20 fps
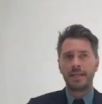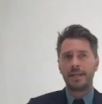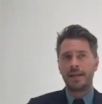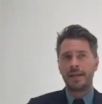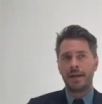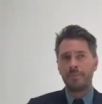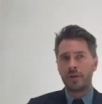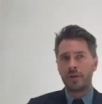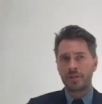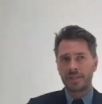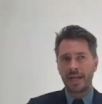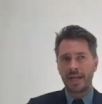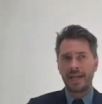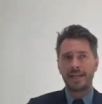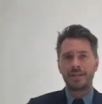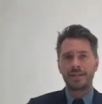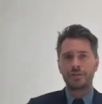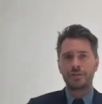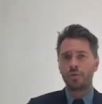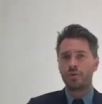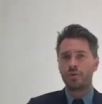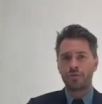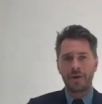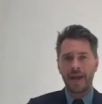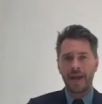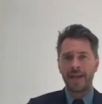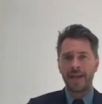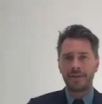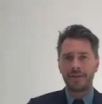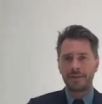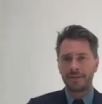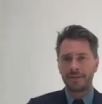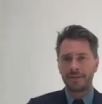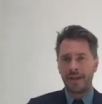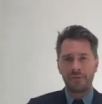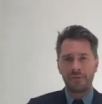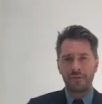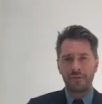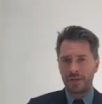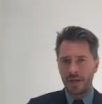I'm not saying it's all great.
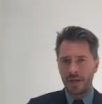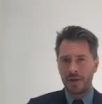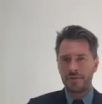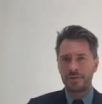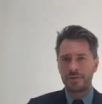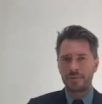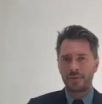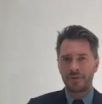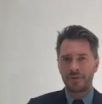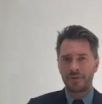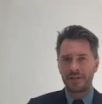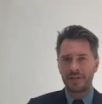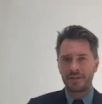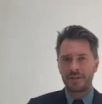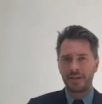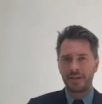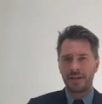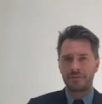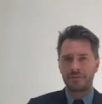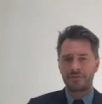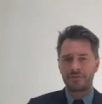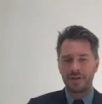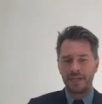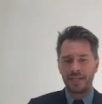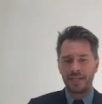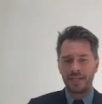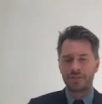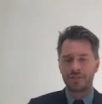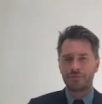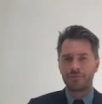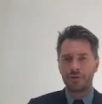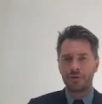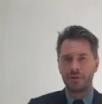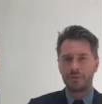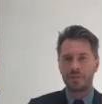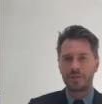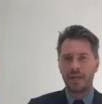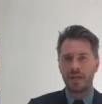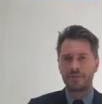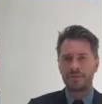Everyone knows we're in a really
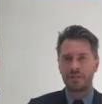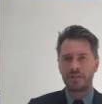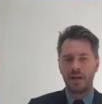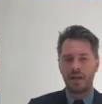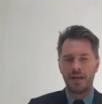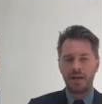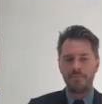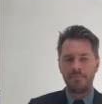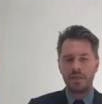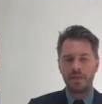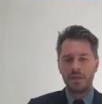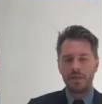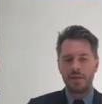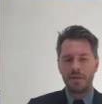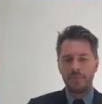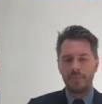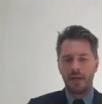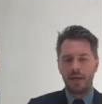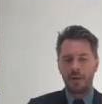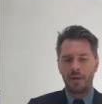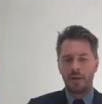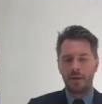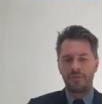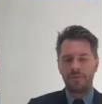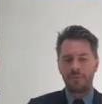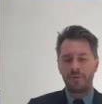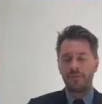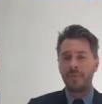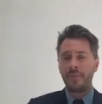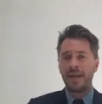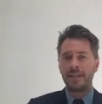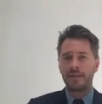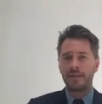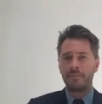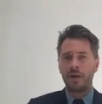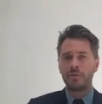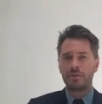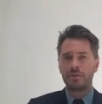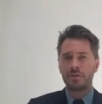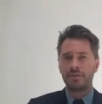surreal, tough time, but we've made the
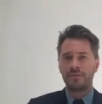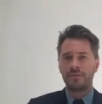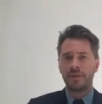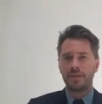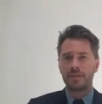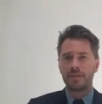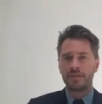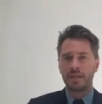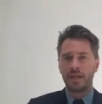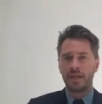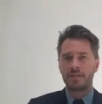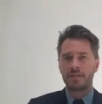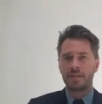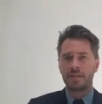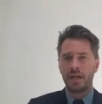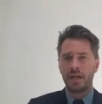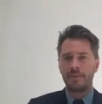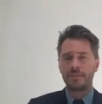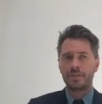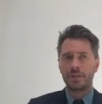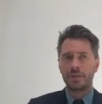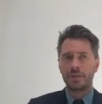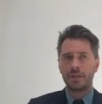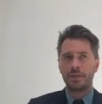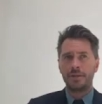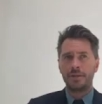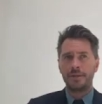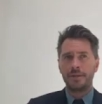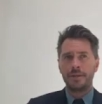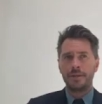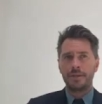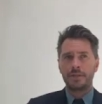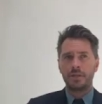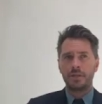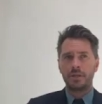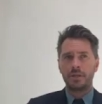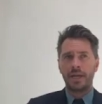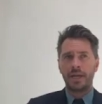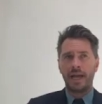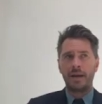most of this time to
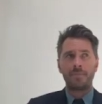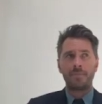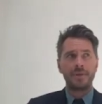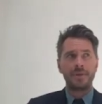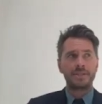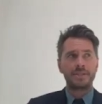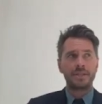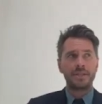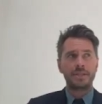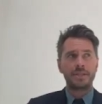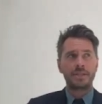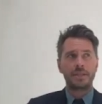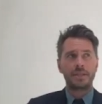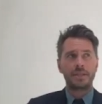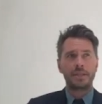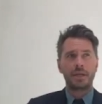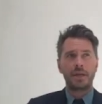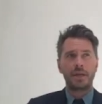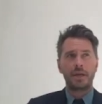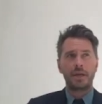look at our business, and